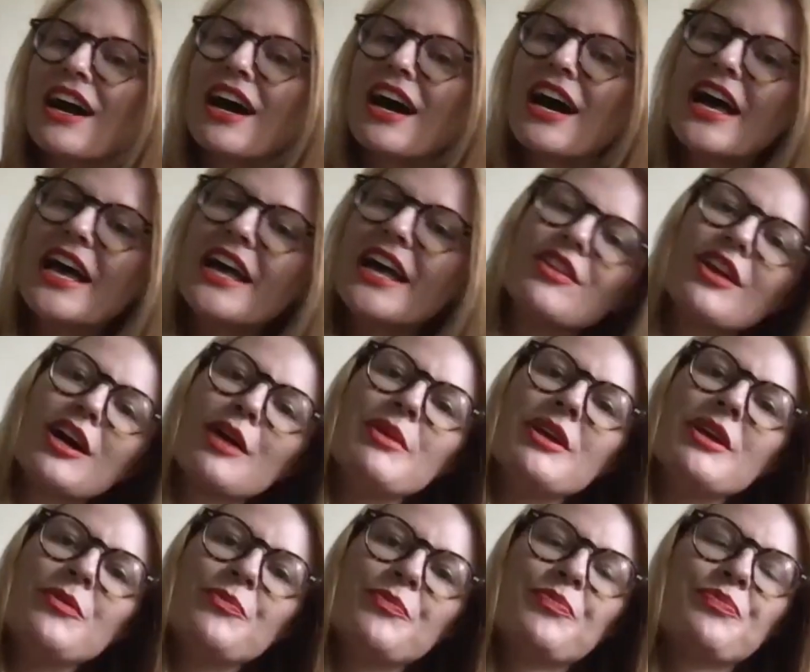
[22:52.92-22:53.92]
I
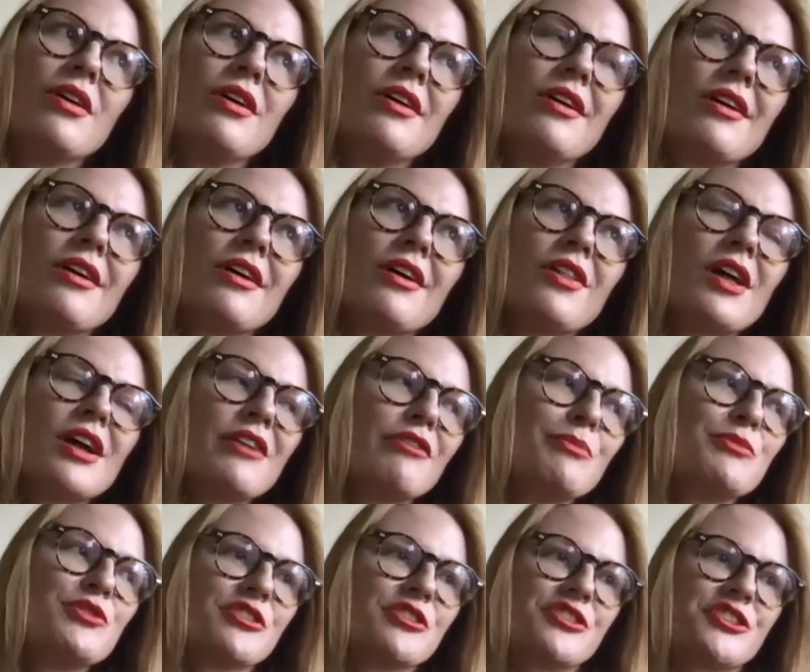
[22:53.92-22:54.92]
mean, a lot of
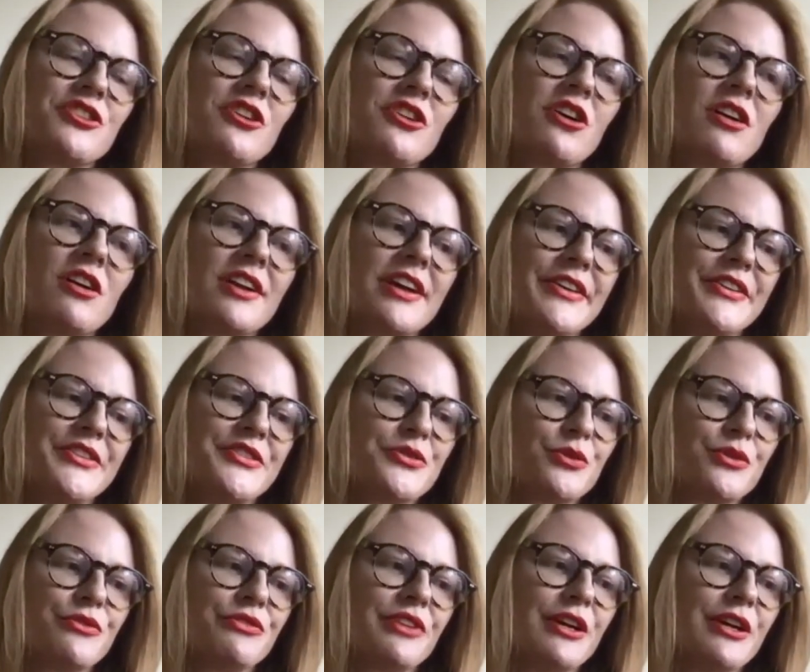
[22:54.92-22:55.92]
them just start as
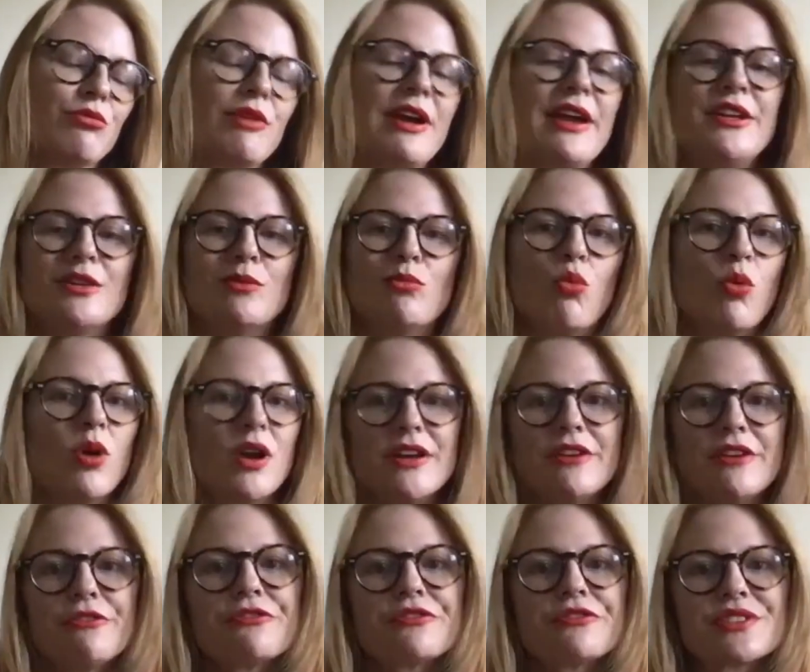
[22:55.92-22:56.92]
sort of like random what
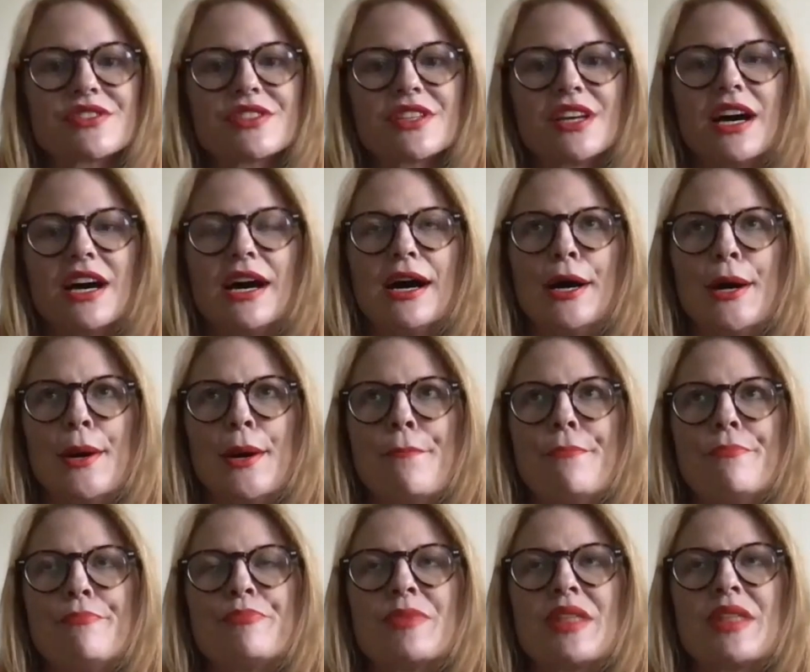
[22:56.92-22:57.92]
ifs,
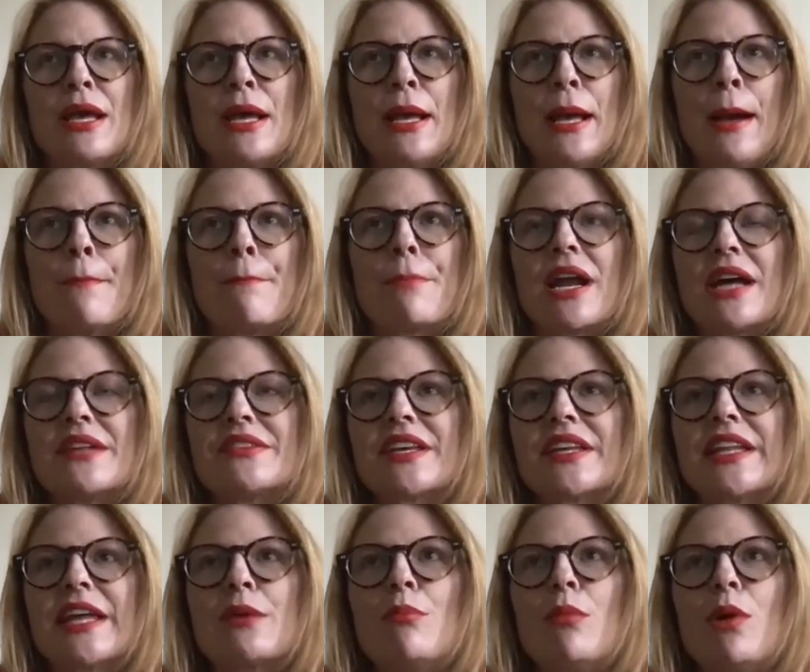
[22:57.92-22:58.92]
but I'd say
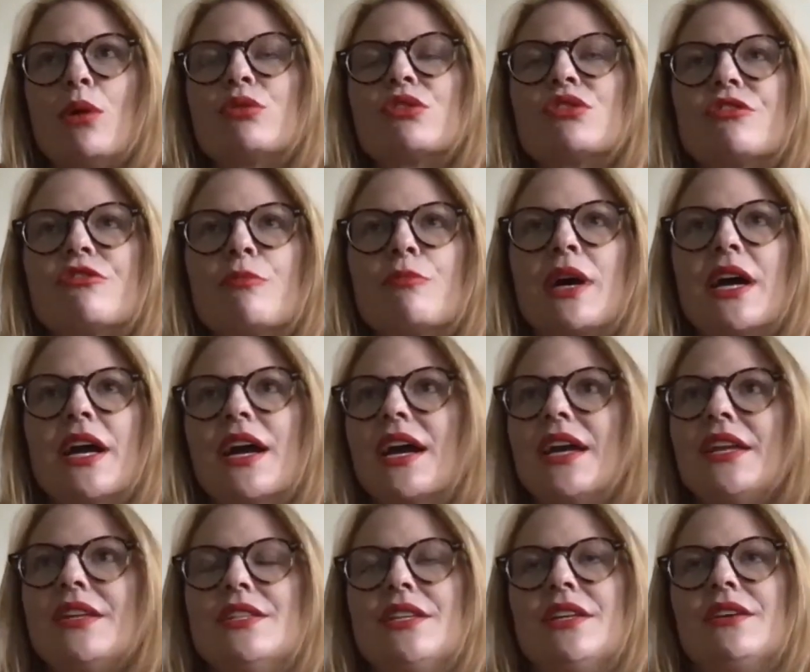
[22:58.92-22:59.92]
like most of my
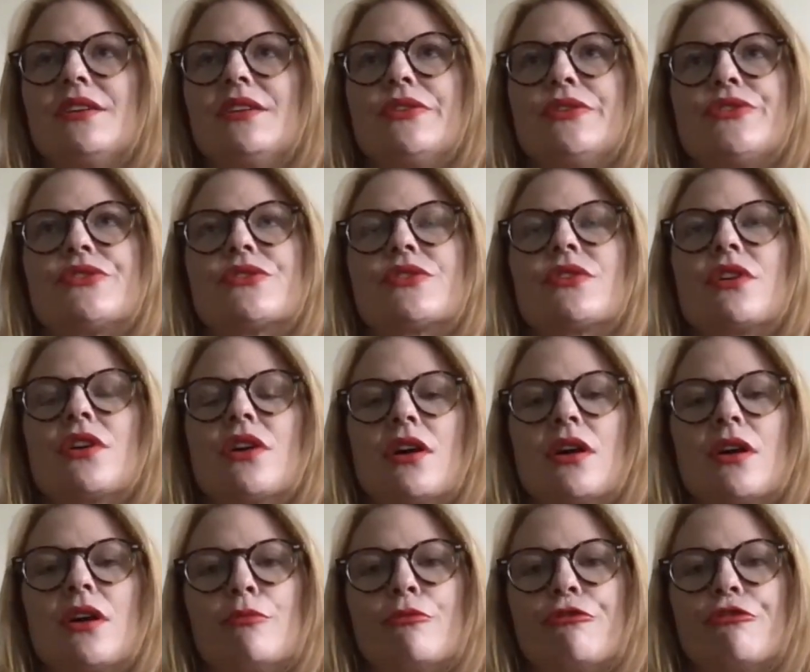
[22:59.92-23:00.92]
ideas
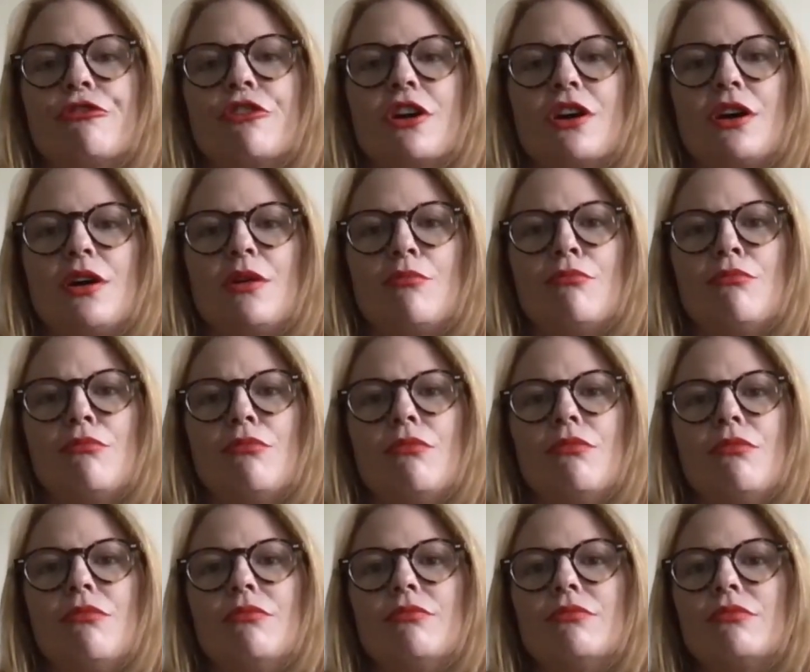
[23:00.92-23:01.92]
come
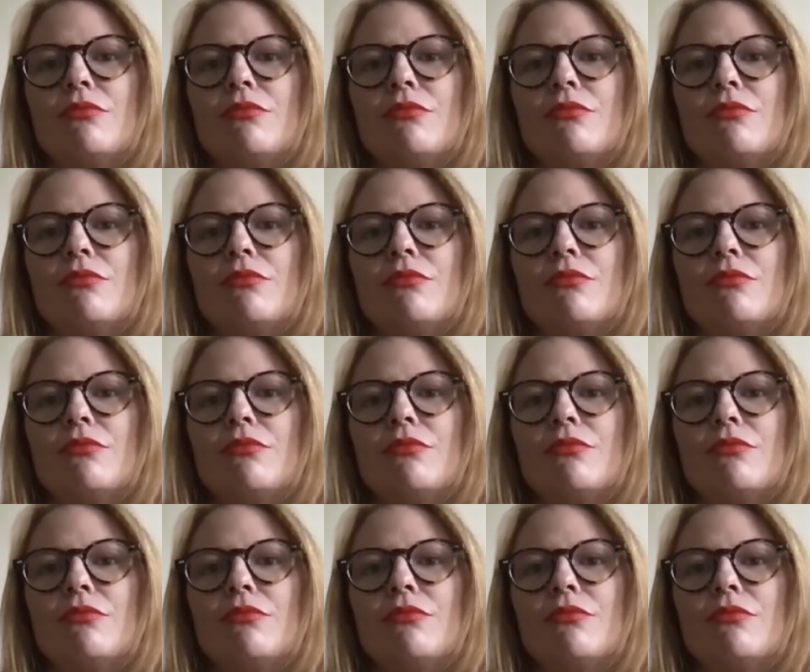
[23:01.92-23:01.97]
from